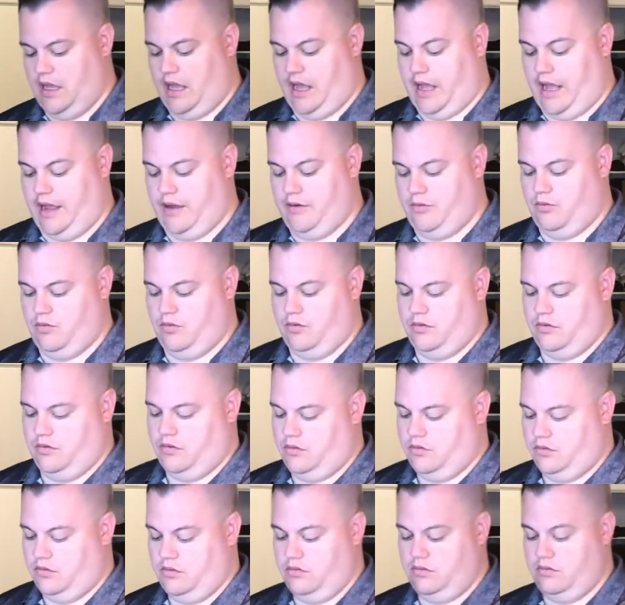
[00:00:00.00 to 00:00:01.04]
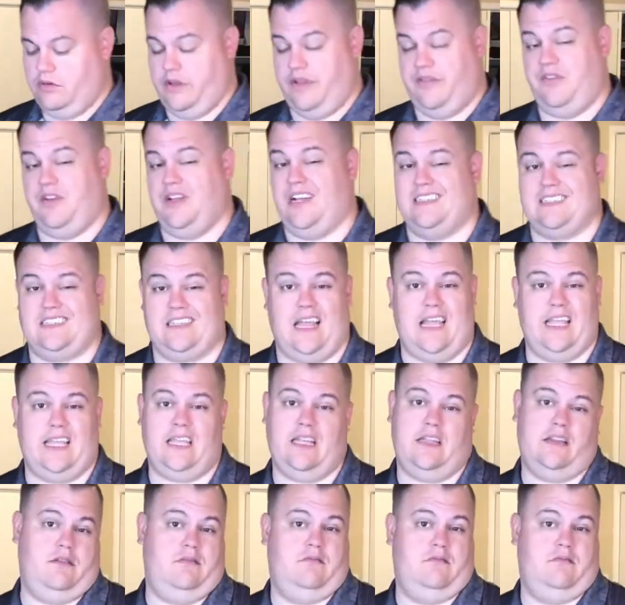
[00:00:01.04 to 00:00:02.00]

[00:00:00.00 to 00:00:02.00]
I will, if you guys like it